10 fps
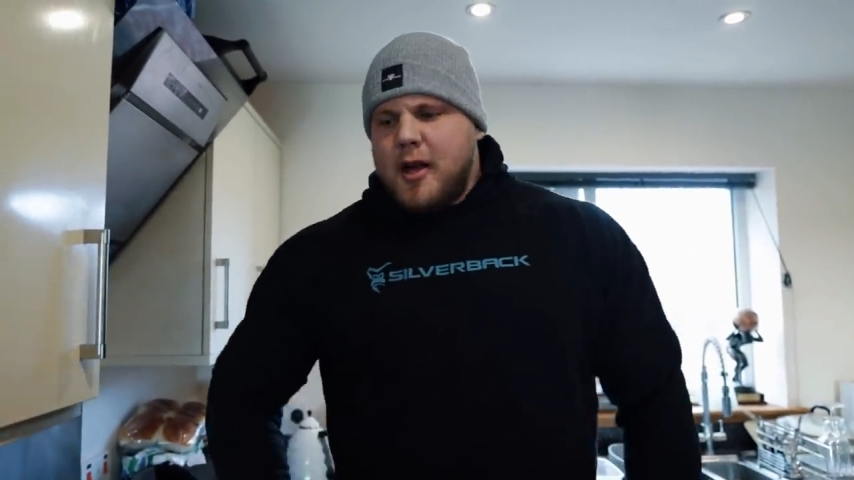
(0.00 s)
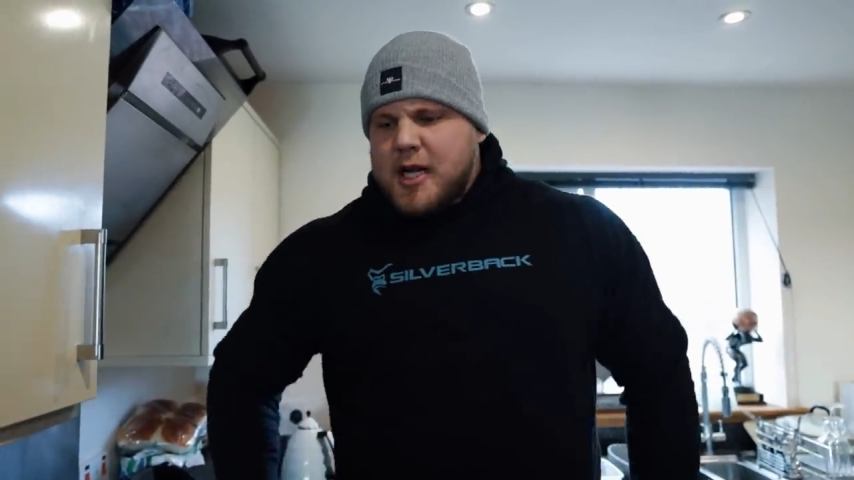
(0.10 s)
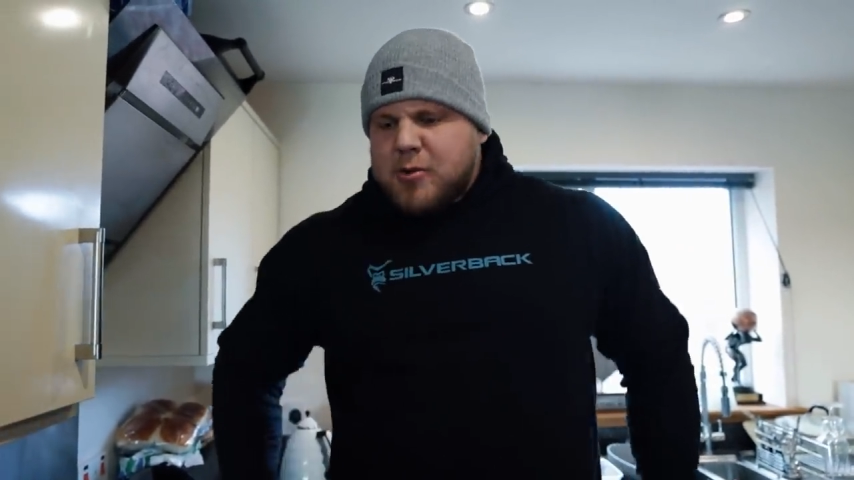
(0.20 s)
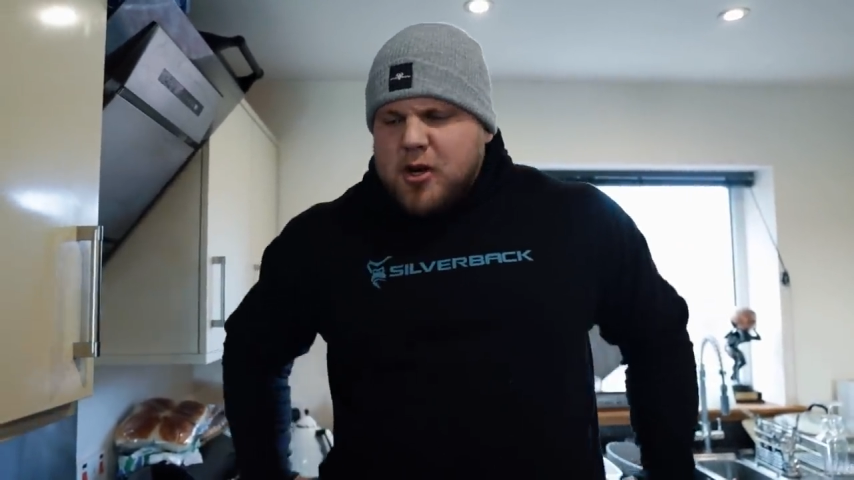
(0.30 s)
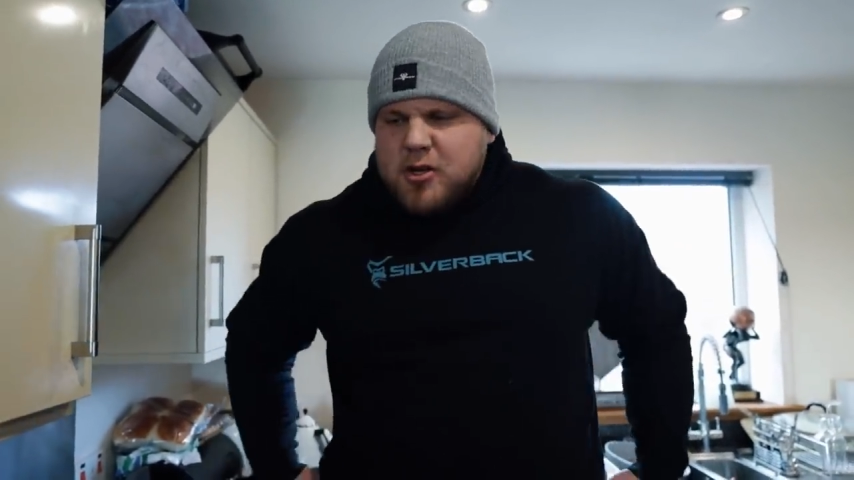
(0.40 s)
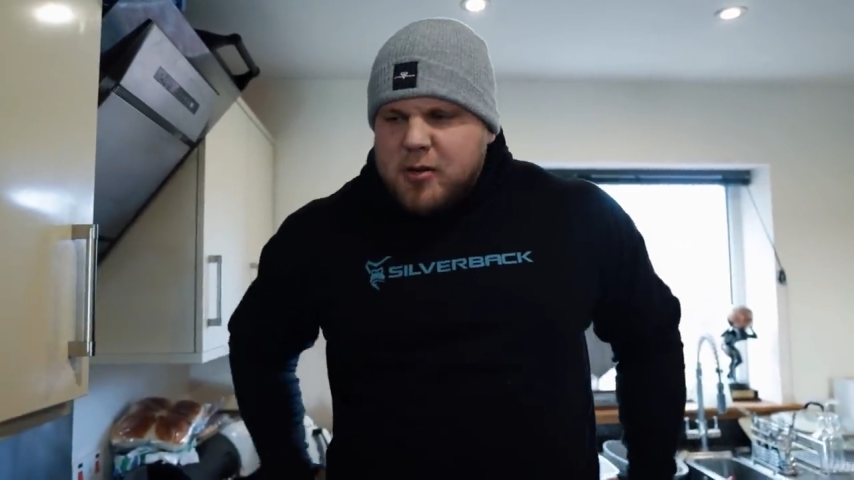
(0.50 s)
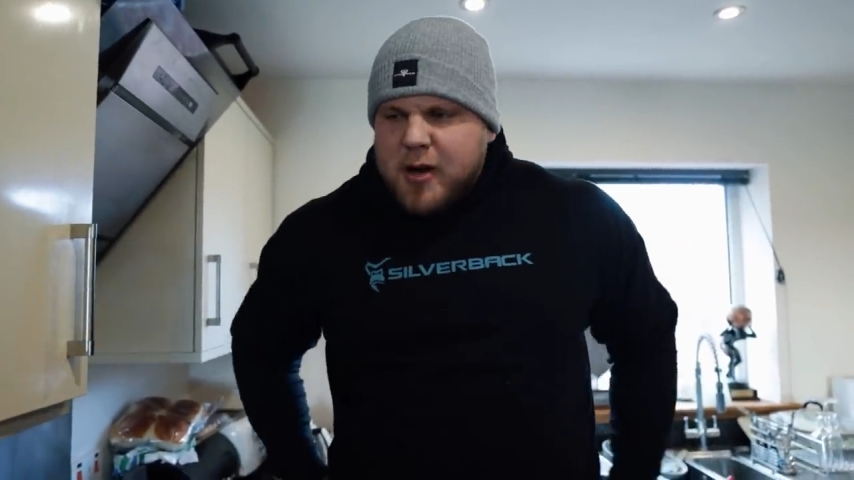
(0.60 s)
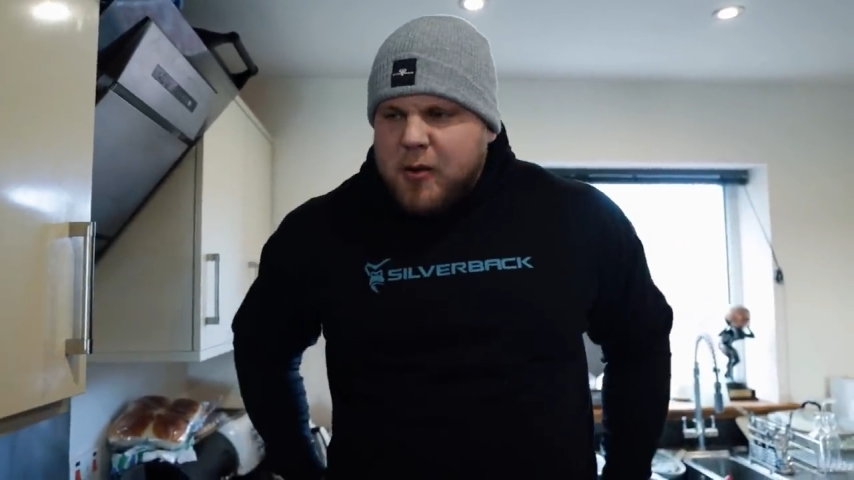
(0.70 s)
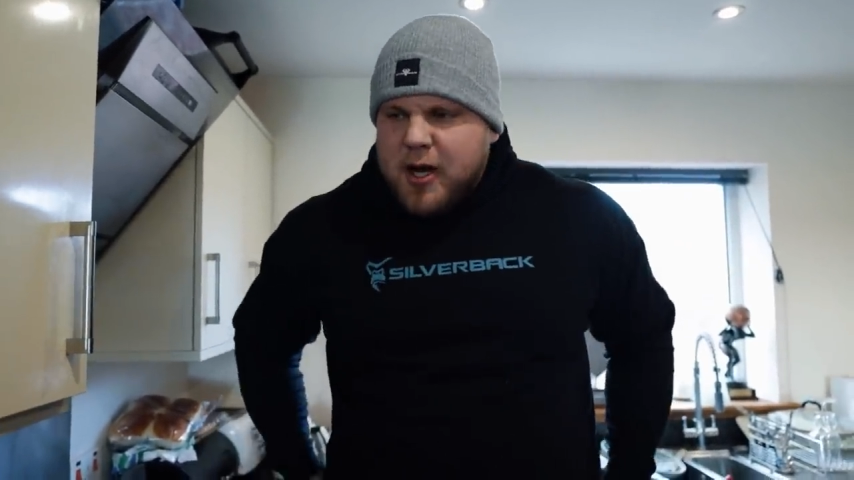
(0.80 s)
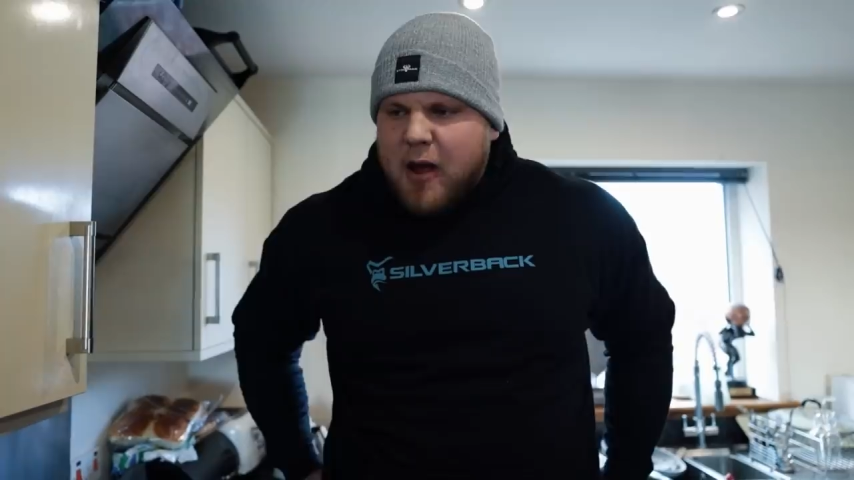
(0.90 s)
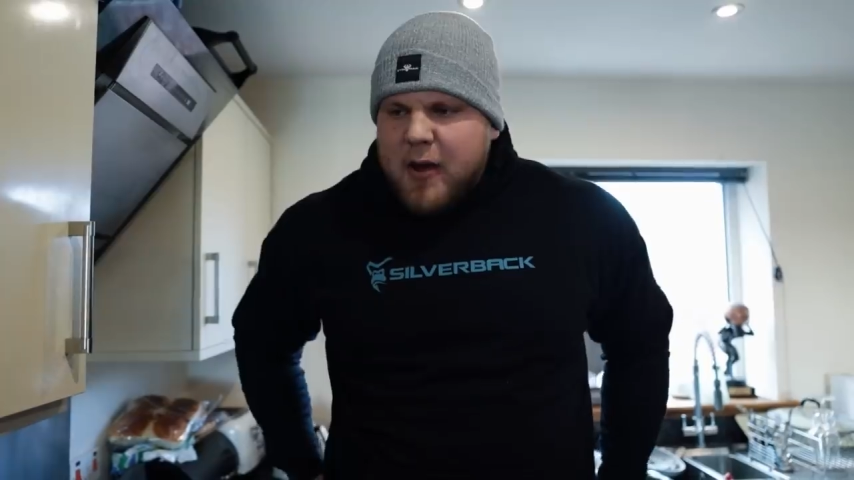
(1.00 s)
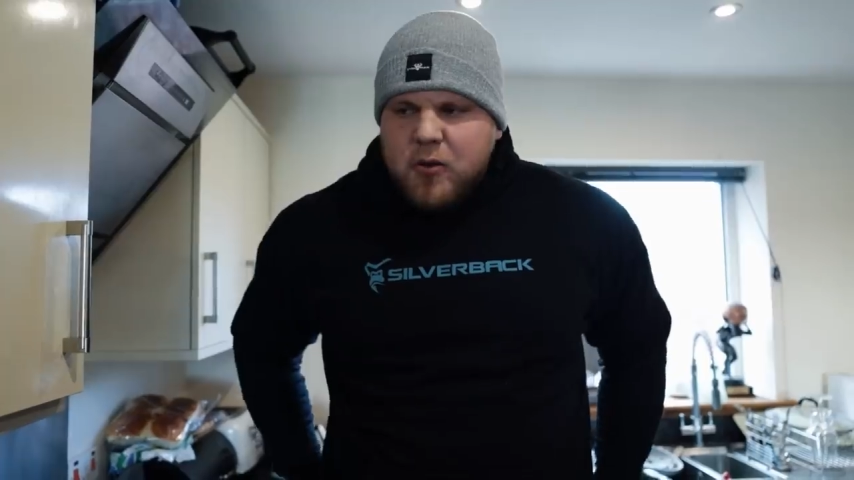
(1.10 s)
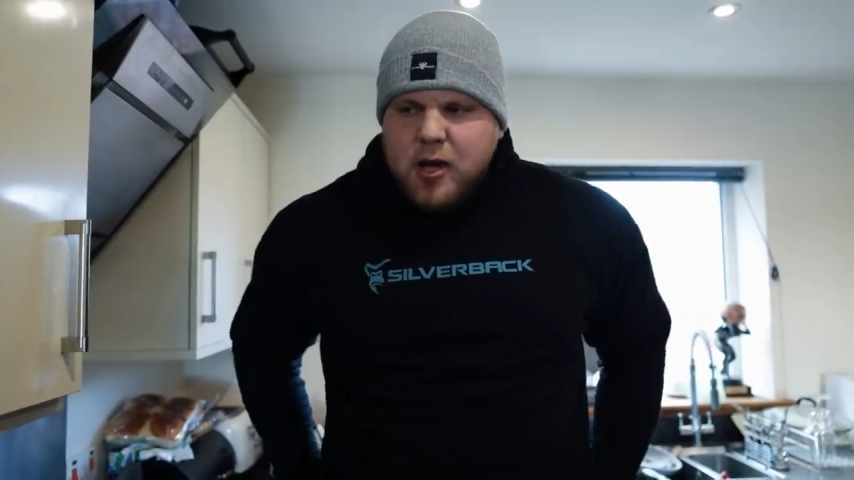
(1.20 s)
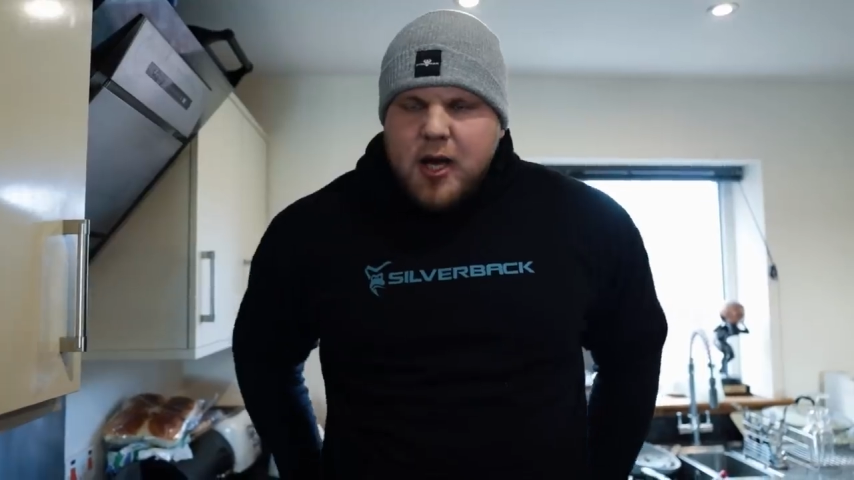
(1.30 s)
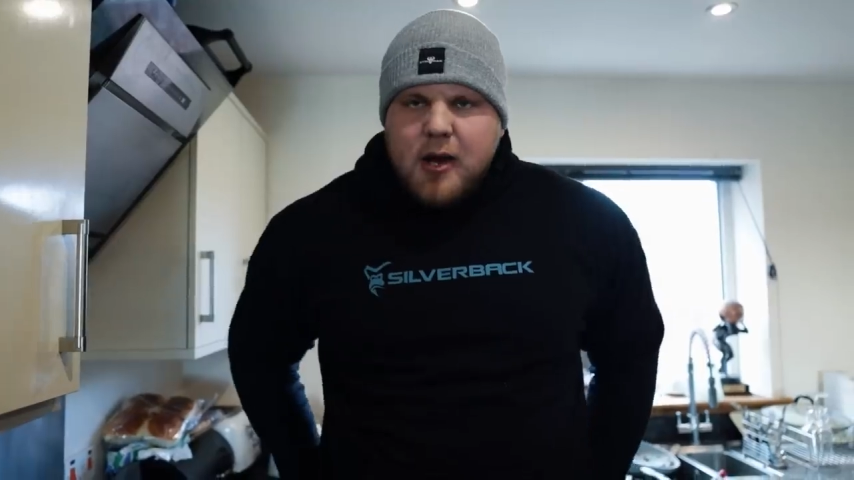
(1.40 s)
that's why usually when I wake up I
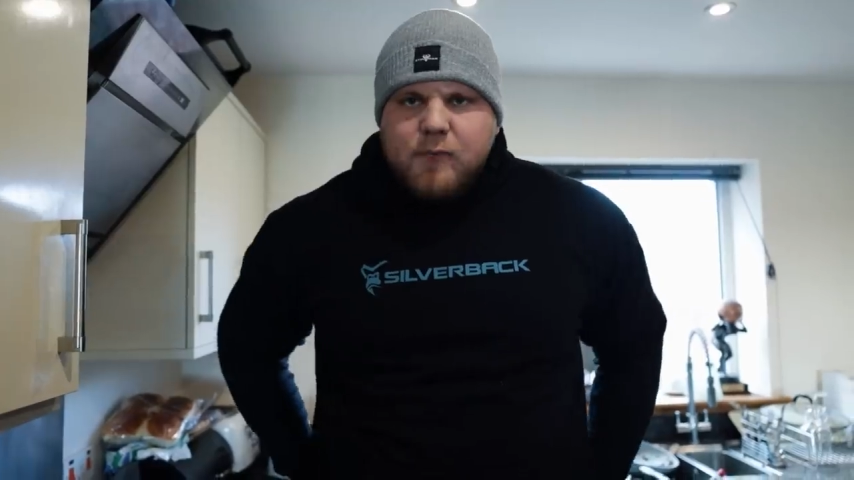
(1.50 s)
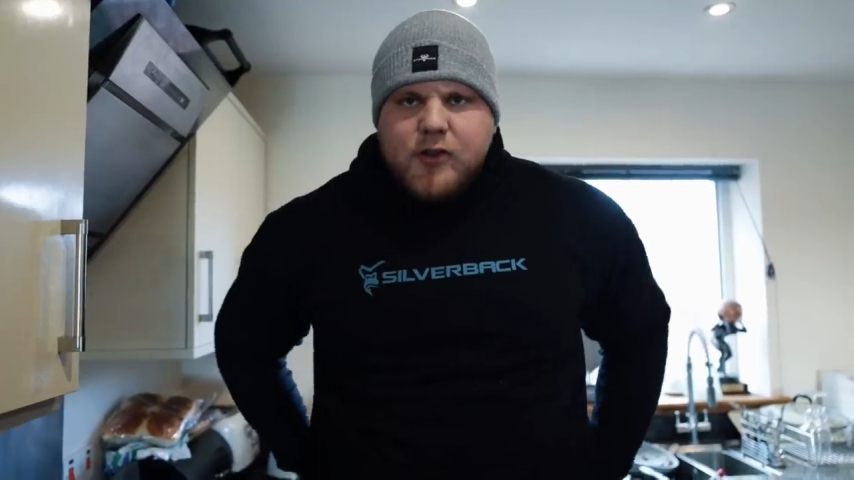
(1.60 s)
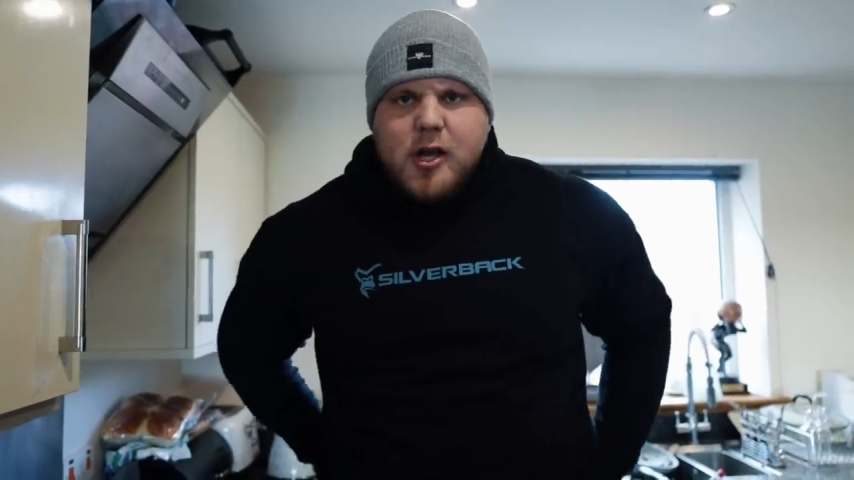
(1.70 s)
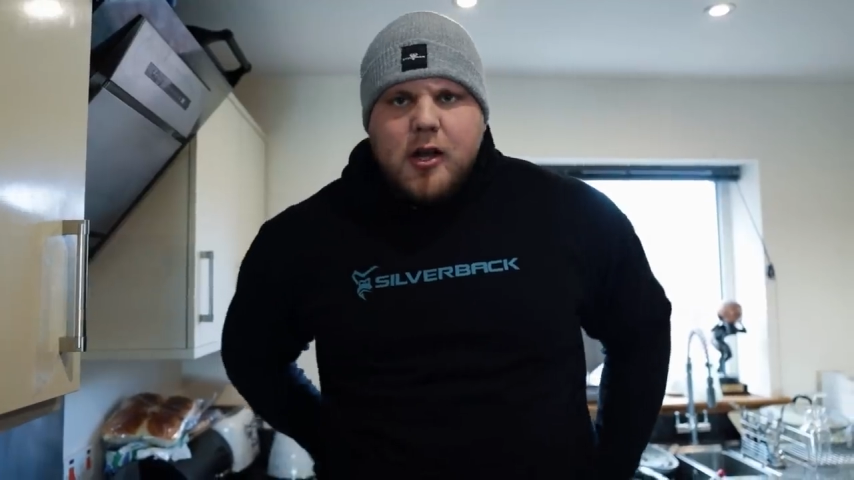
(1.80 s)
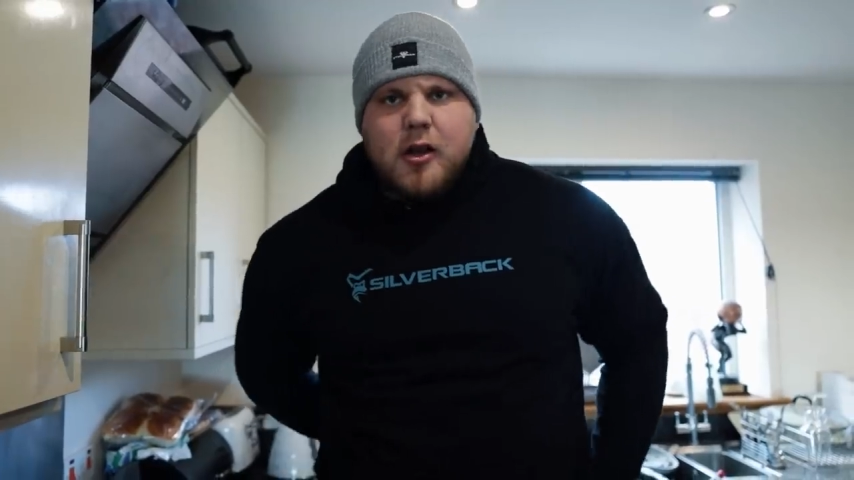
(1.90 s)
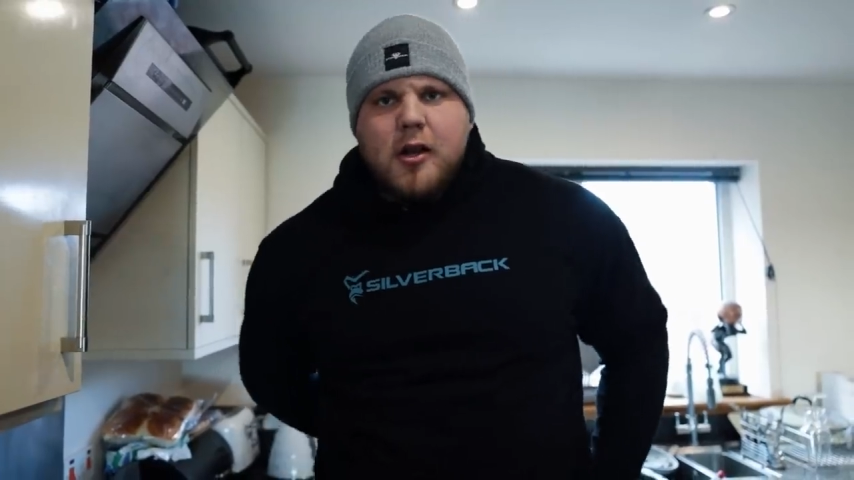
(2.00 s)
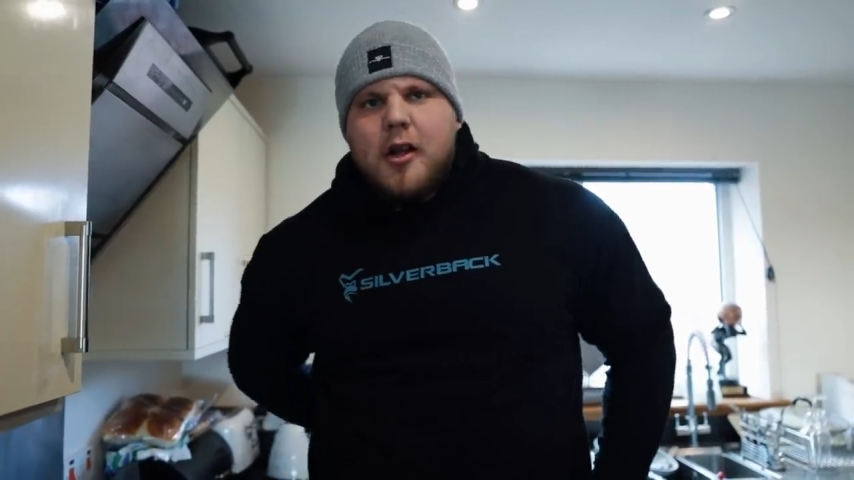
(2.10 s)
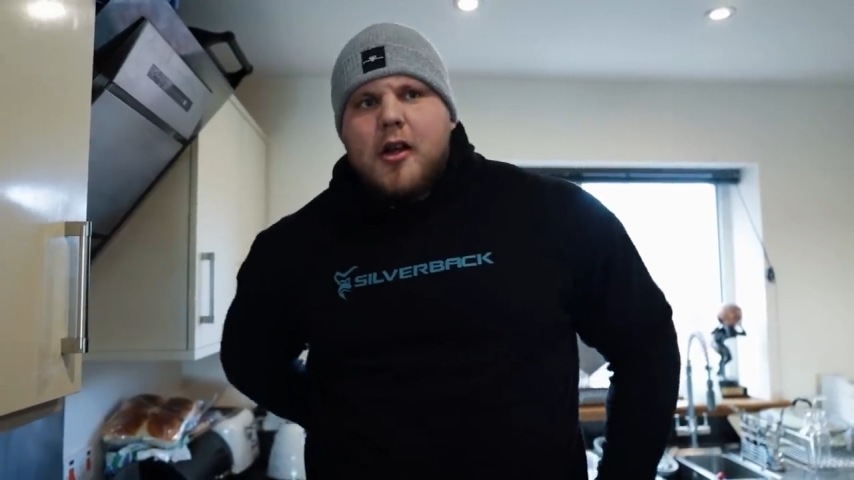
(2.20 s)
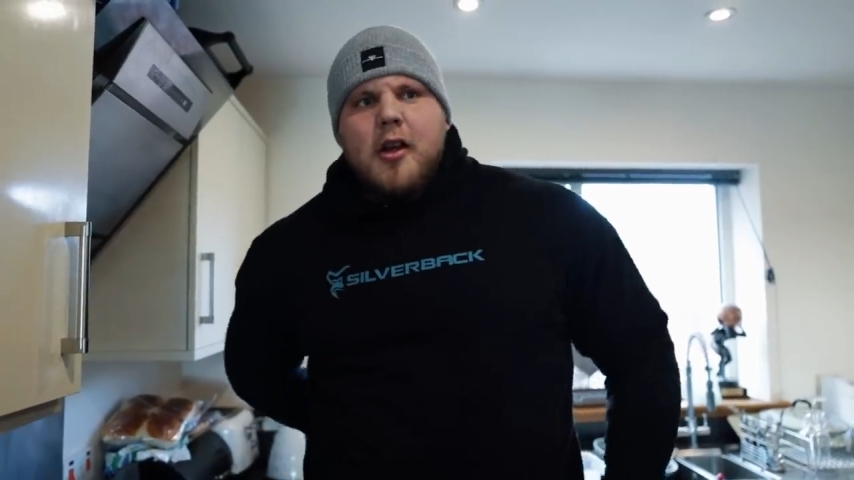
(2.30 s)
don't eat till,